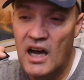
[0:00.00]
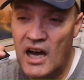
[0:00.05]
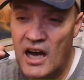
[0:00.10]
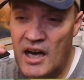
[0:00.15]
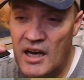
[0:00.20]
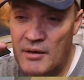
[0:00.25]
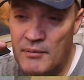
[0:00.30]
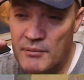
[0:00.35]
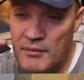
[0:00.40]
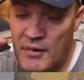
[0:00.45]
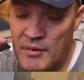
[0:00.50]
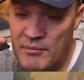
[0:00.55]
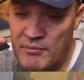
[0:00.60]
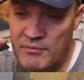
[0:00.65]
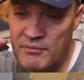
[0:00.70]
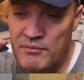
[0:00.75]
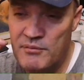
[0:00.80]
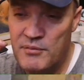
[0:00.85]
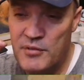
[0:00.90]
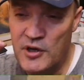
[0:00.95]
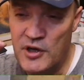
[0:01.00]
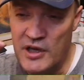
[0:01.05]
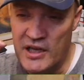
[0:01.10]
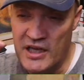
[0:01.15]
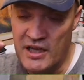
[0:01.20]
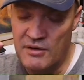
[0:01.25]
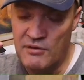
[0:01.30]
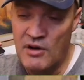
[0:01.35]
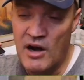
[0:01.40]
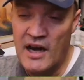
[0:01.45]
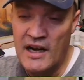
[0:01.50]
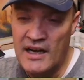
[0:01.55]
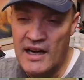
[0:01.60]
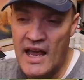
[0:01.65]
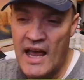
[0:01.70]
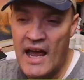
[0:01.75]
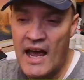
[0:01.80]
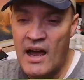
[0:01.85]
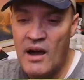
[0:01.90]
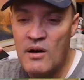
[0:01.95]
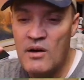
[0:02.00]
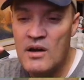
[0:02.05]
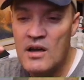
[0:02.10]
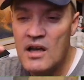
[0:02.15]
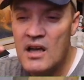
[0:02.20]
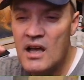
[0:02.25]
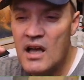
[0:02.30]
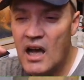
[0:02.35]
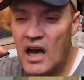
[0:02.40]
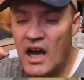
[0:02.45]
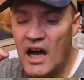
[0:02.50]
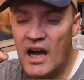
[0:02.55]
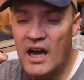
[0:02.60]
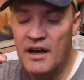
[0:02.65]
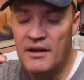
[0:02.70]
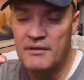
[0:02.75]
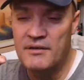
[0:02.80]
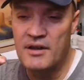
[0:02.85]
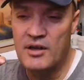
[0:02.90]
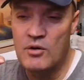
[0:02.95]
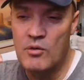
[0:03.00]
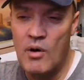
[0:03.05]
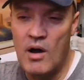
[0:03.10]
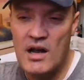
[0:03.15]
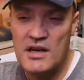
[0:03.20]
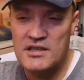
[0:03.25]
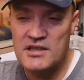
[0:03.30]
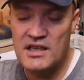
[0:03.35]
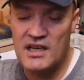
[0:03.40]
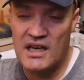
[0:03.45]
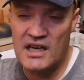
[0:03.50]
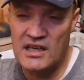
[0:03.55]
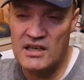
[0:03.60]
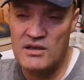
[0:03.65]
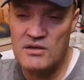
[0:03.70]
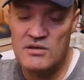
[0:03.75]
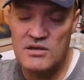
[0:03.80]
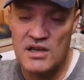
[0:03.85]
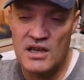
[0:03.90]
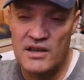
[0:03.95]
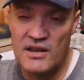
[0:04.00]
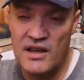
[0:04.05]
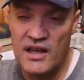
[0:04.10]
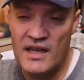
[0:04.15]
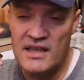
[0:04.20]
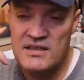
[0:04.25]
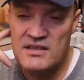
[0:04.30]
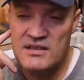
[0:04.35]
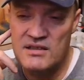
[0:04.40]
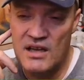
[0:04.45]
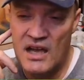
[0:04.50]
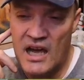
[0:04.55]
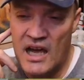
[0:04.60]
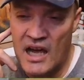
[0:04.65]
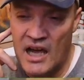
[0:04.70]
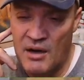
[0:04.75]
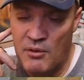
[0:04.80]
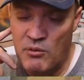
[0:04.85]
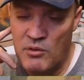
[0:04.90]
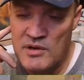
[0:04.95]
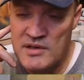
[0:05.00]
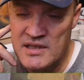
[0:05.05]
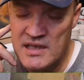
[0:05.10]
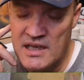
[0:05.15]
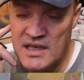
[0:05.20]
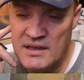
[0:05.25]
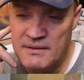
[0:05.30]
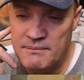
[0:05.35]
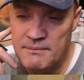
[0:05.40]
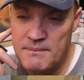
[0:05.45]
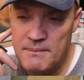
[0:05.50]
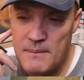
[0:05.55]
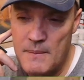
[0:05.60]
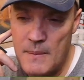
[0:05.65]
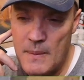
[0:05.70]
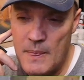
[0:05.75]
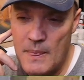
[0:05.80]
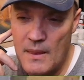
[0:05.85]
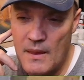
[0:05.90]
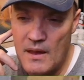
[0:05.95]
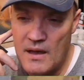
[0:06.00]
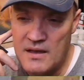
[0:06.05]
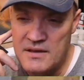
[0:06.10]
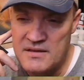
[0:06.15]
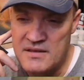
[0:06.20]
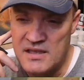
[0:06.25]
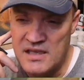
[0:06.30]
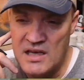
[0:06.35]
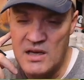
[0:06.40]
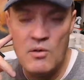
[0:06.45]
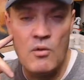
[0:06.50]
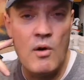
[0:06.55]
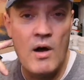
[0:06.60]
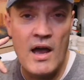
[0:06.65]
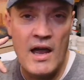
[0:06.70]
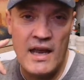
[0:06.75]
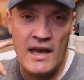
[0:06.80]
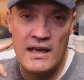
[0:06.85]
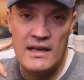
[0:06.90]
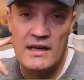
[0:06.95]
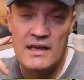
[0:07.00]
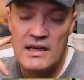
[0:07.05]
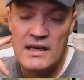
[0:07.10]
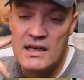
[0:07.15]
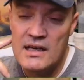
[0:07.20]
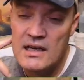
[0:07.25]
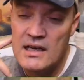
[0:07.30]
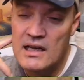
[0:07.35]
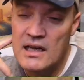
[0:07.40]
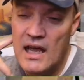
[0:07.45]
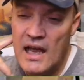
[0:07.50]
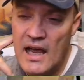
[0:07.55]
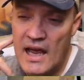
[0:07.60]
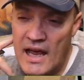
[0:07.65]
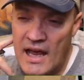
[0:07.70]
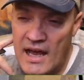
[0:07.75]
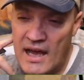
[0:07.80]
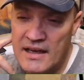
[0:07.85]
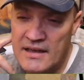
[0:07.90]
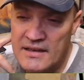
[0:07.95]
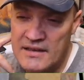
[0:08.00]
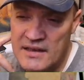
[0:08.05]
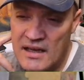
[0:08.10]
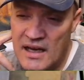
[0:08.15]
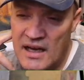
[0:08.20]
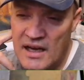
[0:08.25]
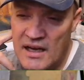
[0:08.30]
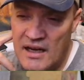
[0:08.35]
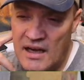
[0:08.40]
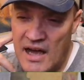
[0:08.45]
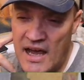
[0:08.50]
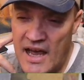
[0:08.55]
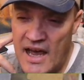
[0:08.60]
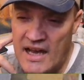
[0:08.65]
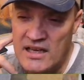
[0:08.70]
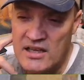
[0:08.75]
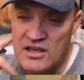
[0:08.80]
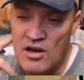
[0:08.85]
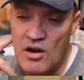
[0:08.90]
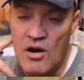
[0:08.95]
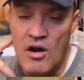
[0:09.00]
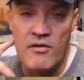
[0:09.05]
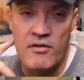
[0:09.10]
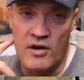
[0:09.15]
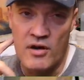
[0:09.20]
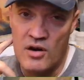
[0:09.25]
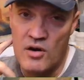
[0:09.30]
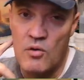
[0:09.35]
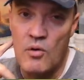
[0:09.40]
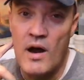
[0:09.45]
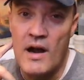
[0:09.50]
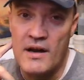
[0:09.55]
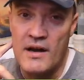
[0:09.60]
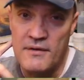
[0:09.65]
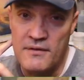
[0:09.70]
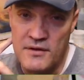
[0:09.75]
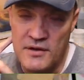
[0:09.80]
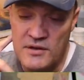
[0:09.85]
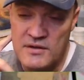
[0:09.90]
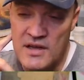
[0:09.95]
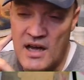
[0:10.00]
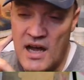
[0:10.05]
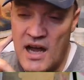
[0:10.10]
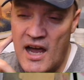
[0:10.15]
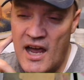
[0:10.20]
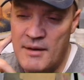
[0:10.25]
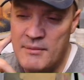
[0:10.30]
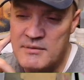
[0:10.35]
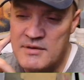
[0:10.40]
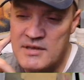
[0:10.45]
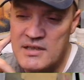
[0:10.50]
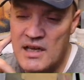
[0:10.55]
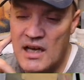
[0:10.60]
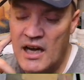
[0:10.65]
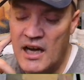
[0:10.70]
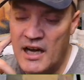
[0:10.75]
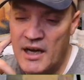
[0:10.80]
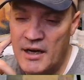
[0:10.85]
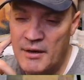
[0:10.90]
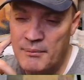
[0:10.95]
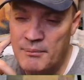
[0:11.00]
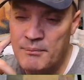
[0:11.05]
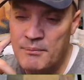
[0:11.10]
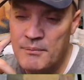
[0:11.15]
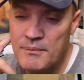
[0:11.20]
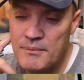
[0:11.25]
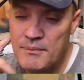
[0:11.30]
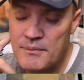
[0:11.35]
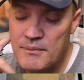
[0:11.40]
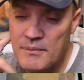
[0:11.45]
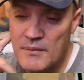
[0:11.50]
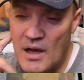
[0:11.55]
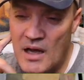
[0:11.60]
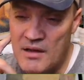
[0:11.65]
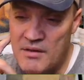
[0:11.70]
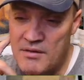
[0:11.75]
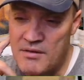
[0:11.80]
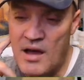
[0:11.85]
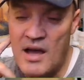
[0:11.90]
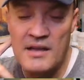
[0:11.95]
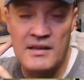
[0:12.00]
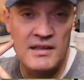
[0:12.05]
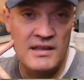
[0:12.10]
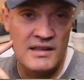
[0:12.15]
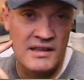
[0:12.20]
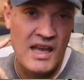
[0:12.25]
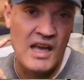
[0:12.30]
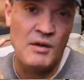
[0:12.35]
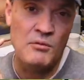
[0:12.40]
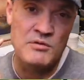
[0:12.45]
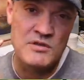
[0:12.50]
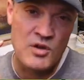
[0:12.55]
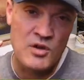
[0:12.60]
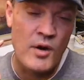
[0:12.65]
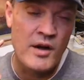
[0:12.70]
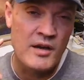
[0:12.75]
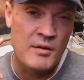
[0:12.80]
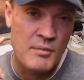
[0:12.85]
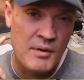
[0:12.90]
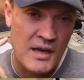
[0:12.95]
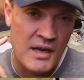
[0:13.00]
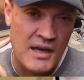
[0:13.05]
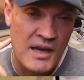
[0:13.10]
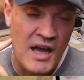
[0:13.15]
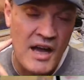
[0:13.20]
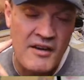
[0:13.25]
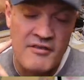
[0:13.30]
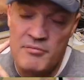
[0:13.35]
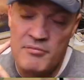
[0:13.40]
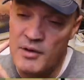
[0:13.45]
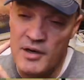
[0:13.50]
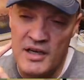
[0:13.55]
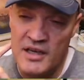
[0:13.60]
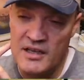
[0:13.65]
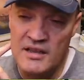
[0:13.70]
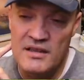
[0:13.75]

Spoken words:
I'm putting in right now. The gouache that I used on this was a zinc white, and I had to go over it quite a few times. I thought that that was going to be enough, but